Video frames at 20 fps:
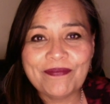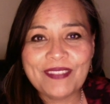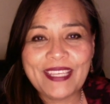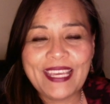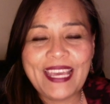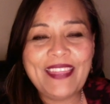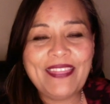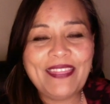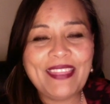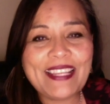
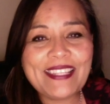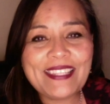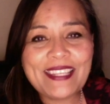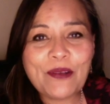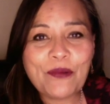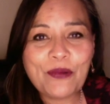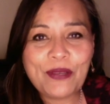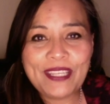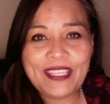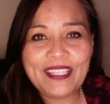And that's how
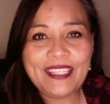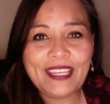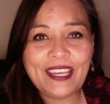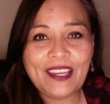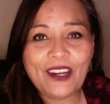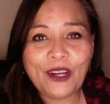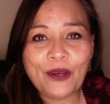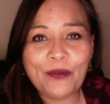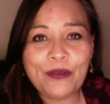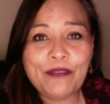we can
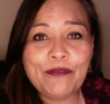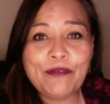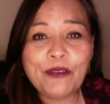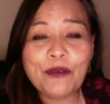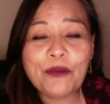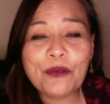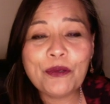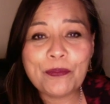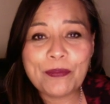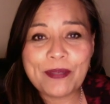get our
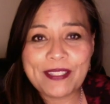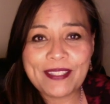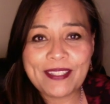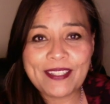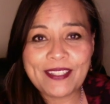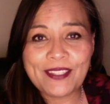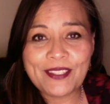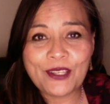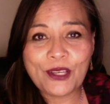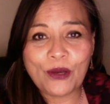referral
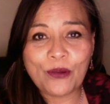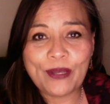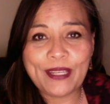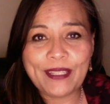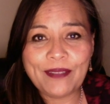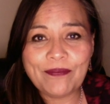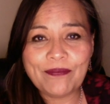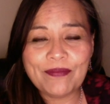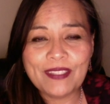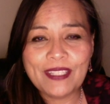business going.